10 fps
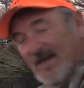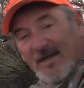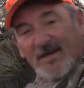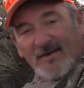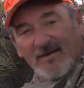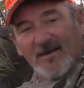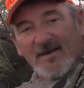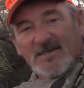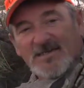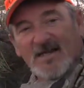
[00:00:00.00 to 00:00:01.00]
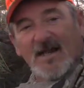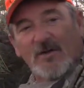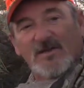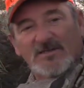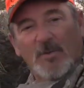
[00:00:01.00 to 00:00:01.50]
had to sit it
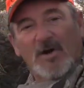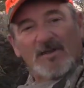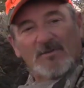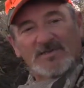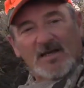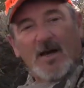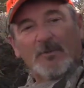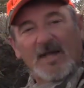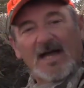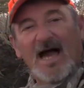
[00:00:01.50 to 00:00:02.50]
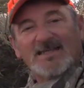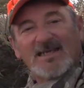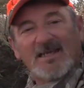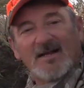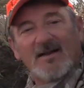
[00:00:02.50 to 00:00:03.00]
out this morning. There was a couple of guys
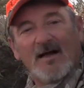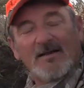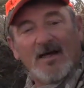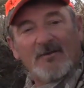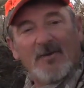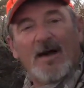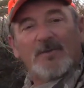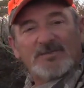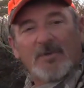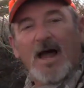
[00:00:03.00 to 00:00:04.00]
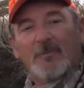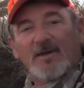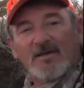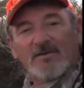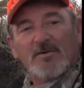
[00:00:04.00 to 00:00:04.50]
in here hunting on Robert's
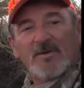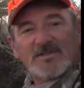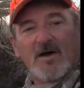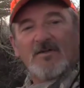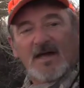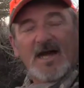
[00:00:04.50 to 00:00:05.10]
property too. We saw they